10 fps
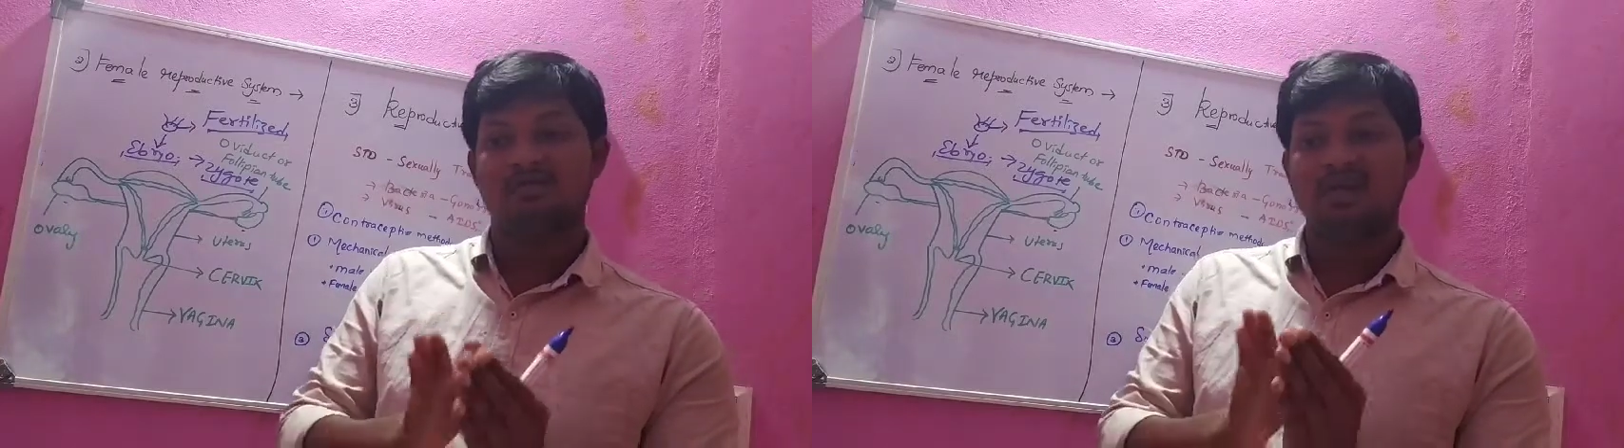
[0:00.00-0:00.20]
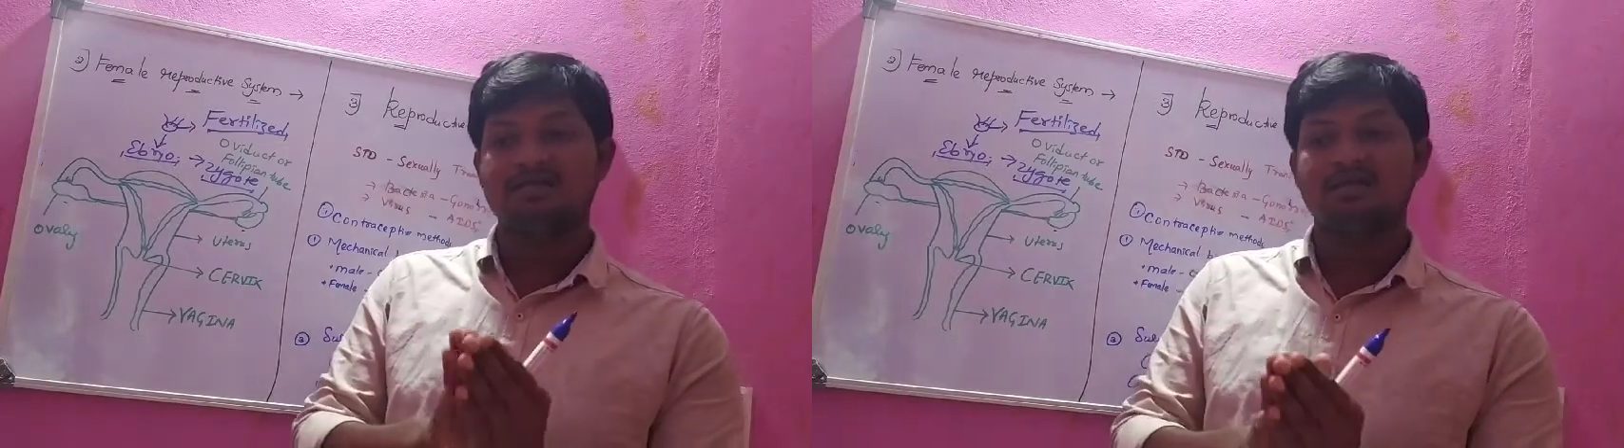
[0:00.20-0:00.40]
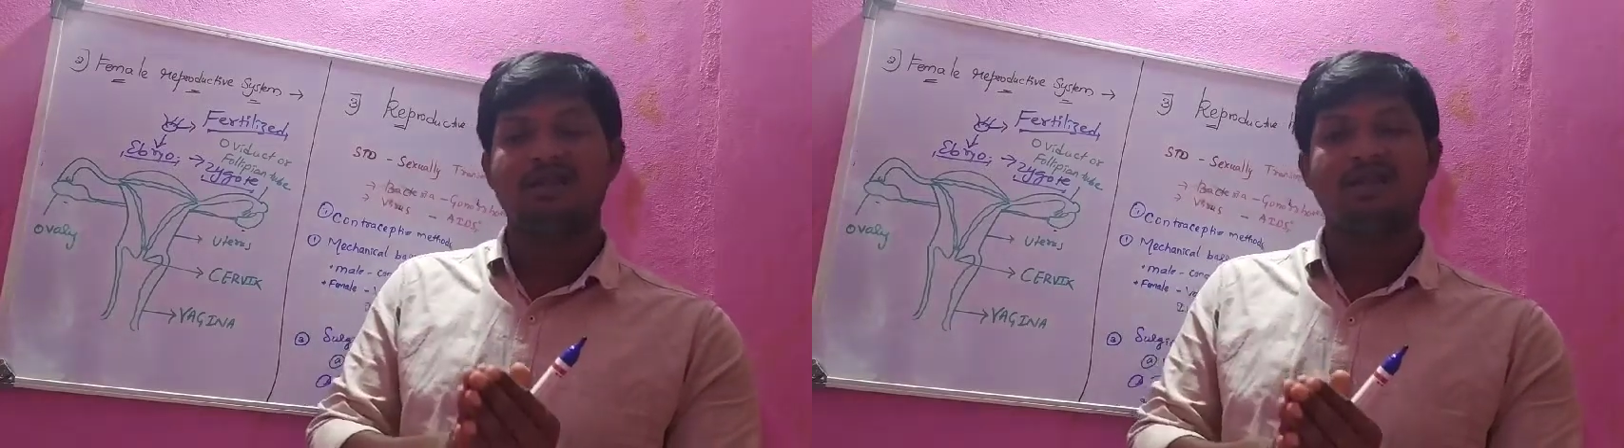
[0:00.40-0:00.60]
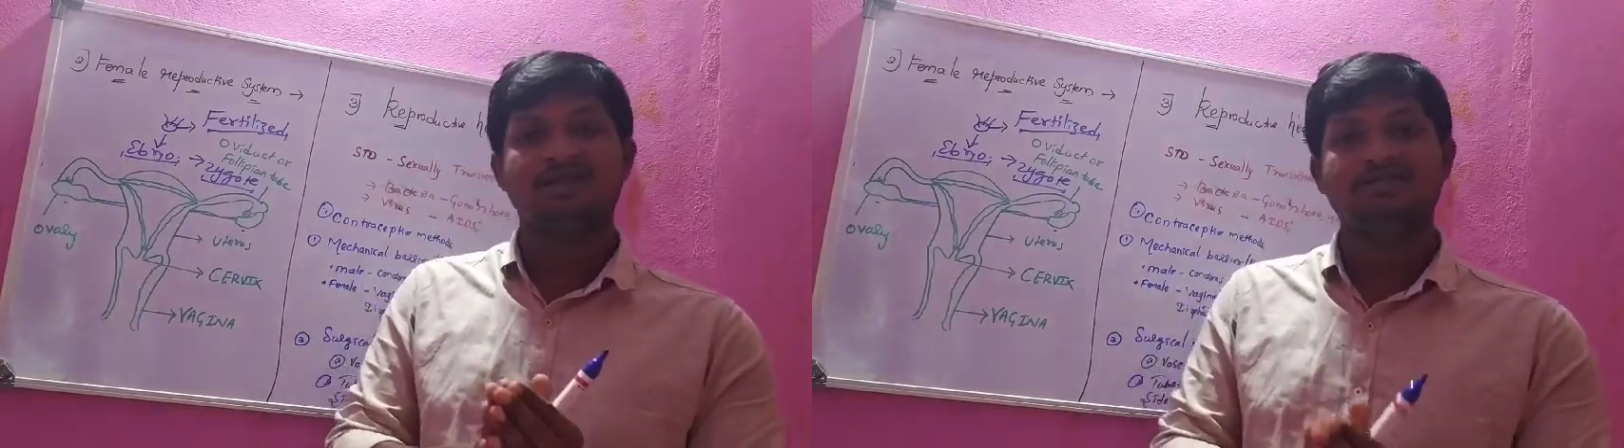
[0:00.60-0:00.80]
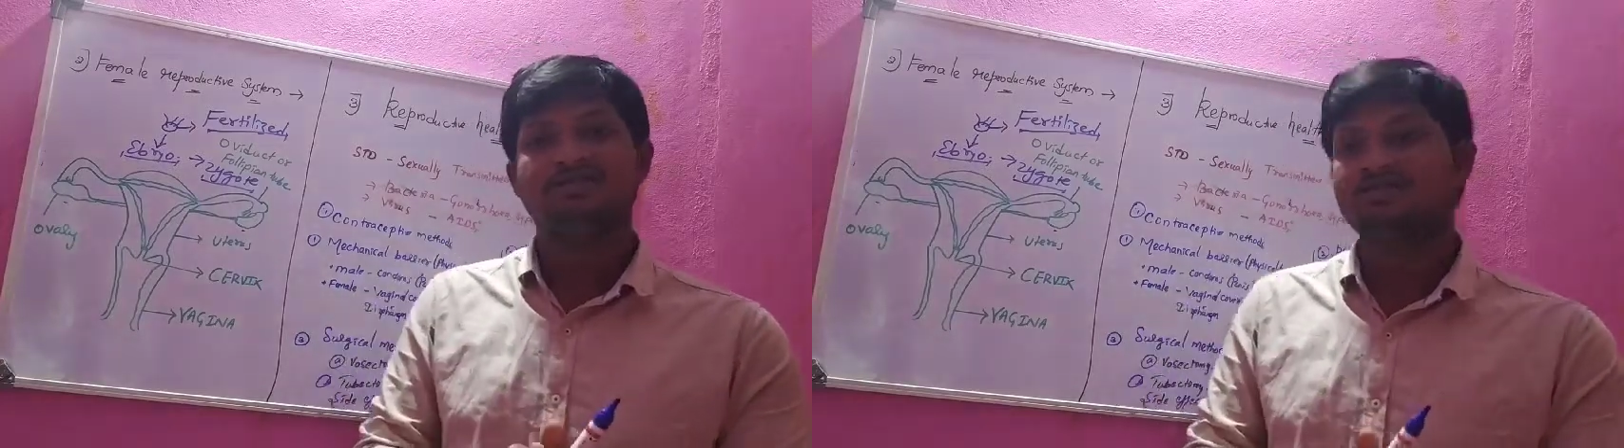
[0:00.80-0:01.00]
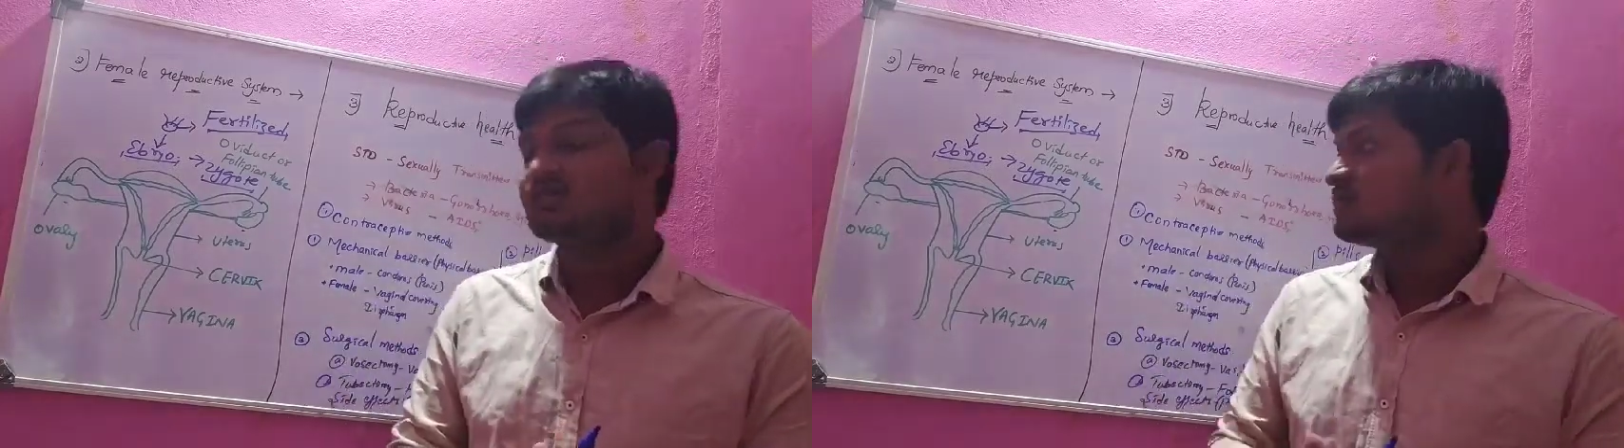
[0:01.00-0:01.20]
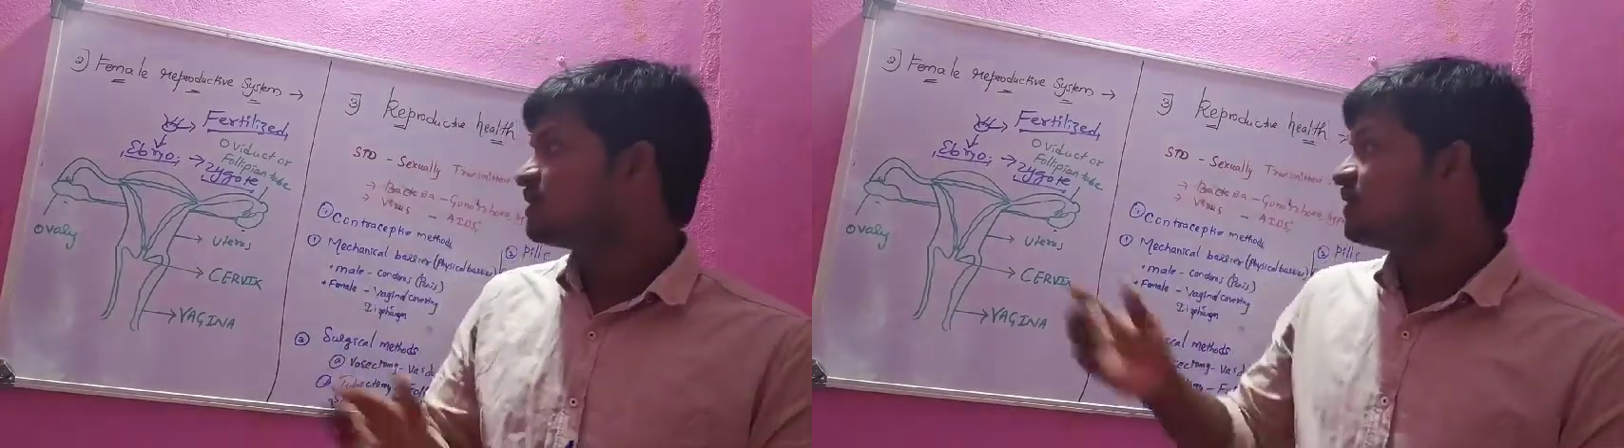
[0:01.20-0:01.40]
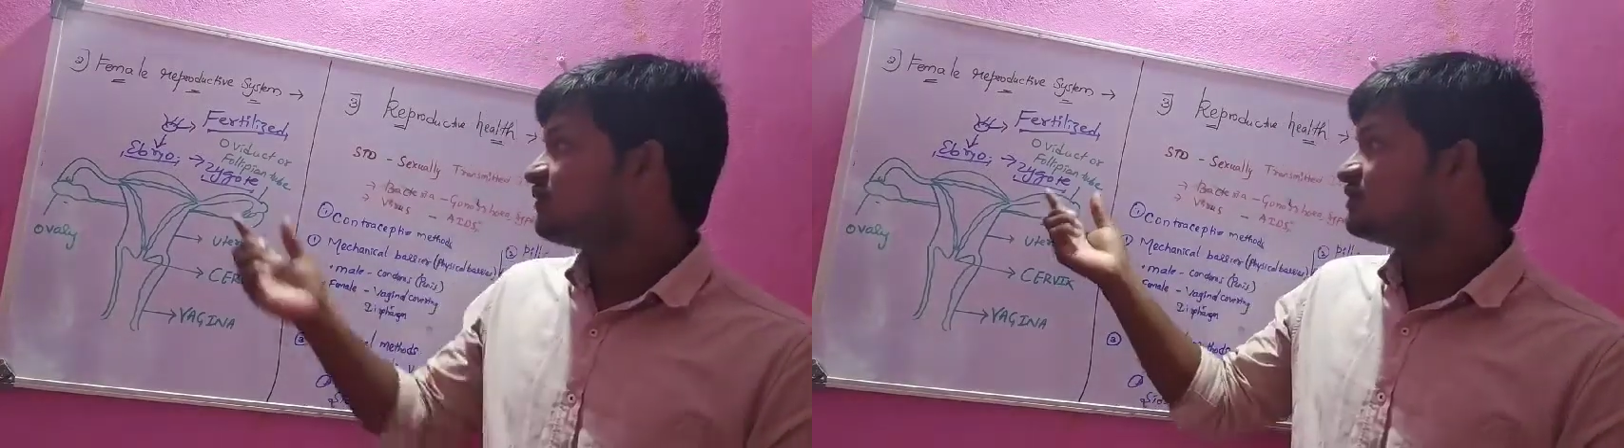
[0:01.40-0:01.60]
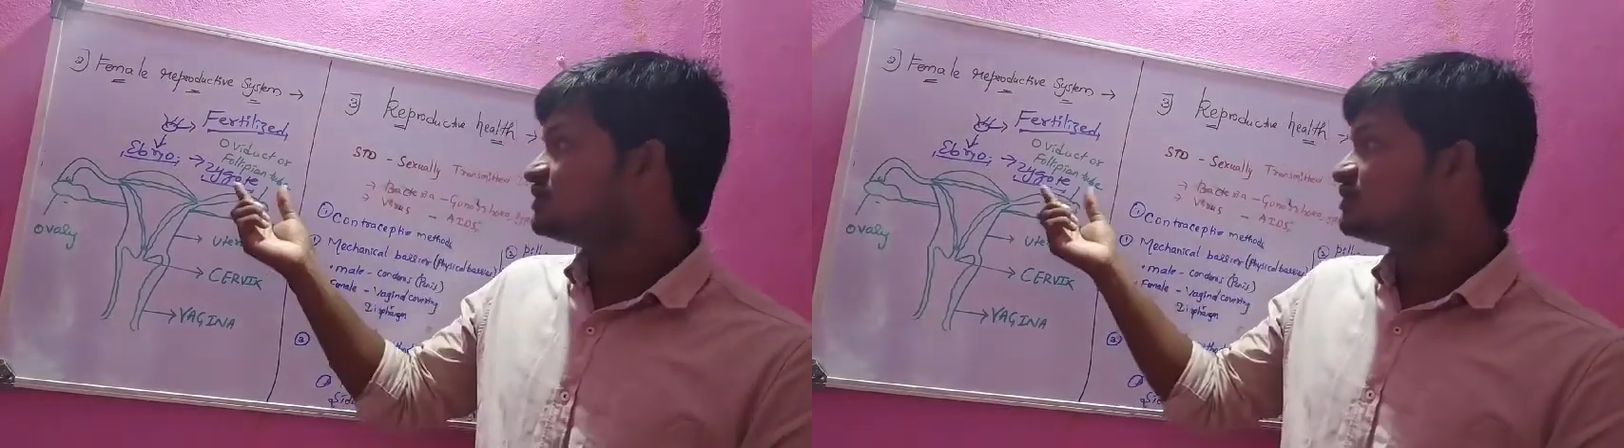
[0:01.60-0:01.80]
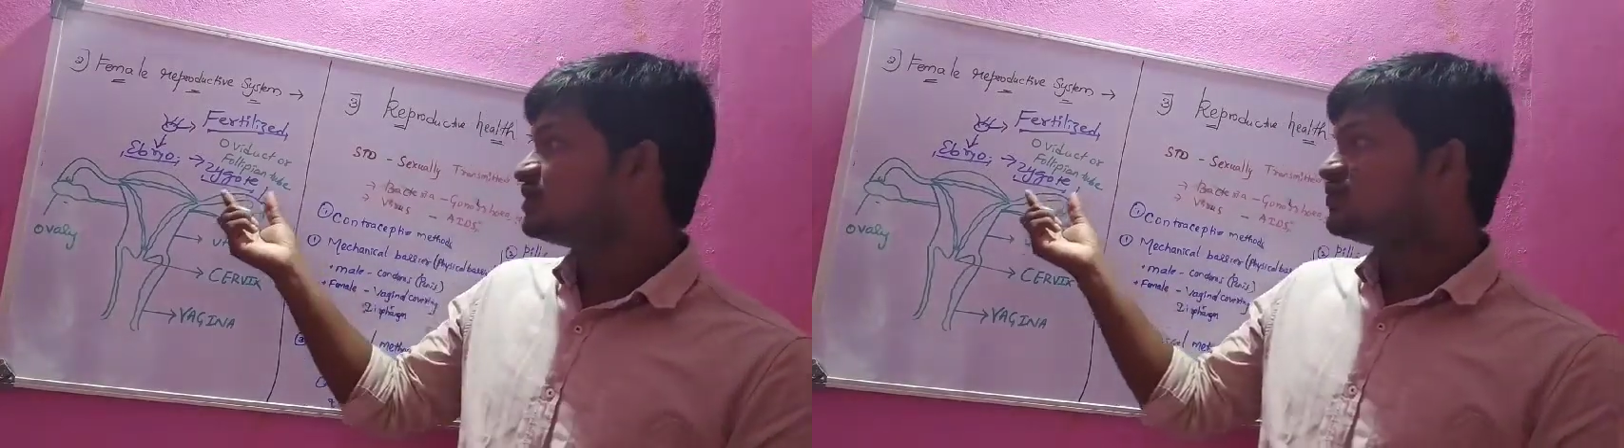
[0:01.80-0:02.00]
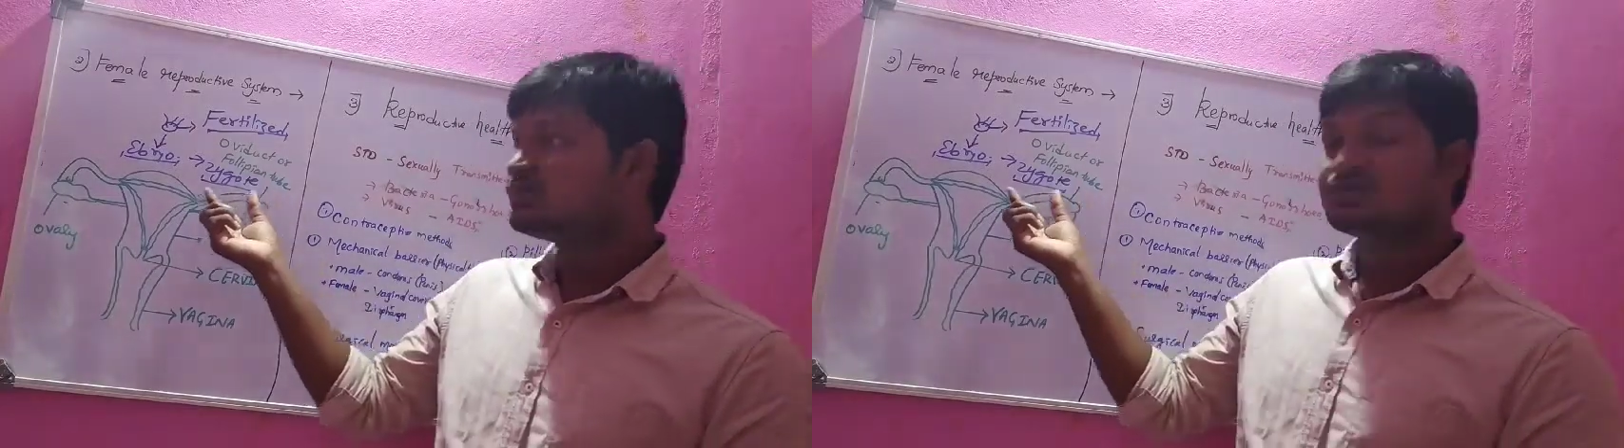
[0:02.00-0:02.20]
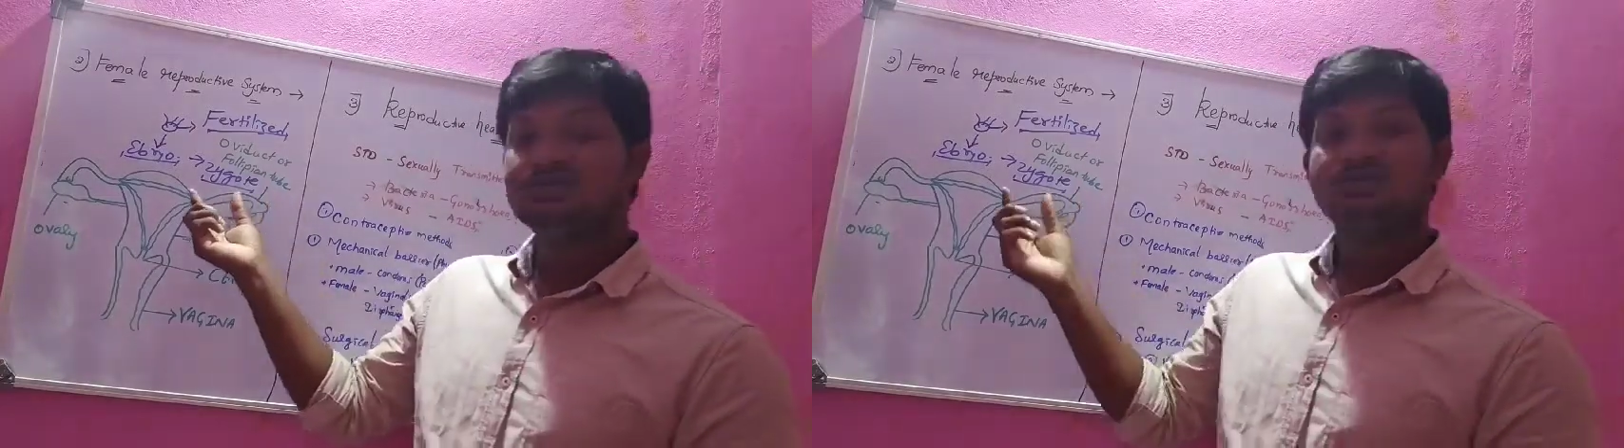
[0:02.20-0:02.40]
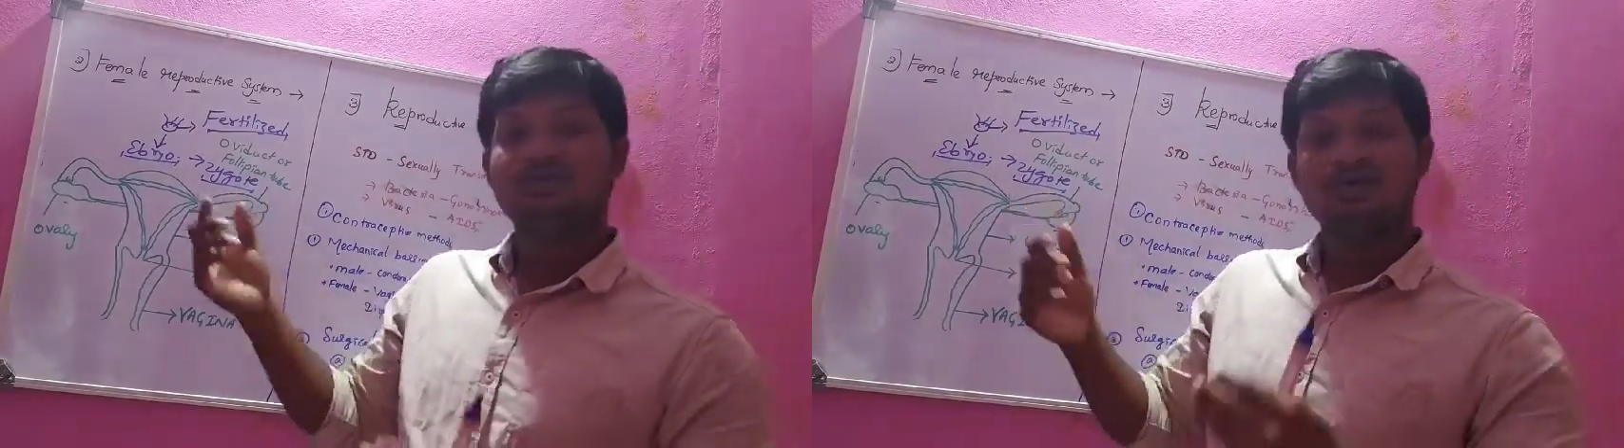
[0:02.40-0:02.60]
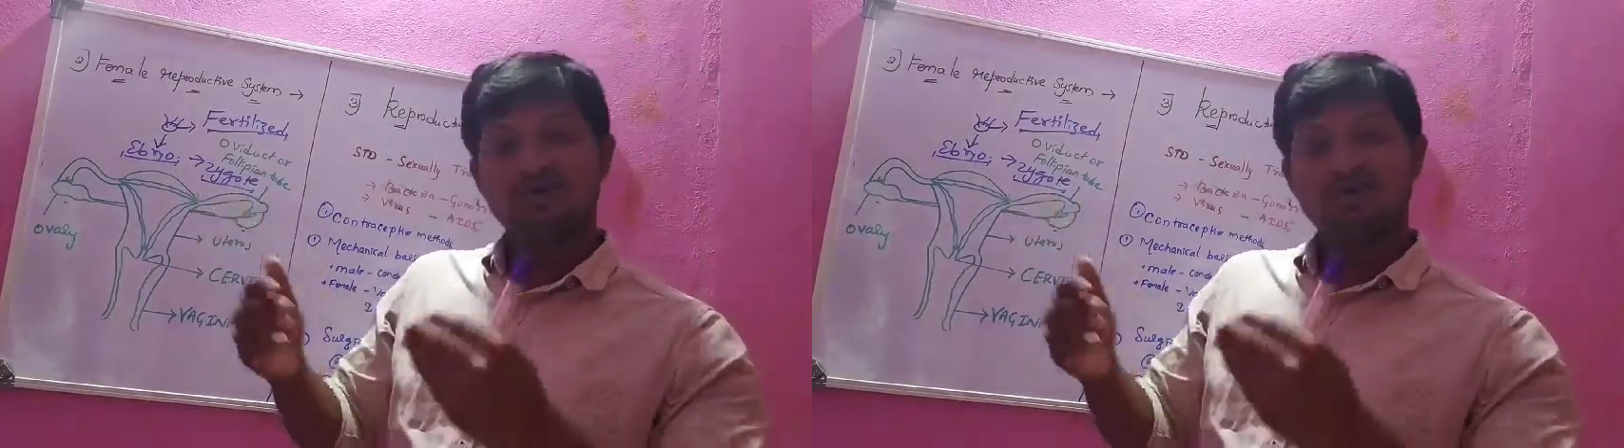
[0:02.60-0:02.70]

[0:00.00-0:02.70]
Placenta tissue which gives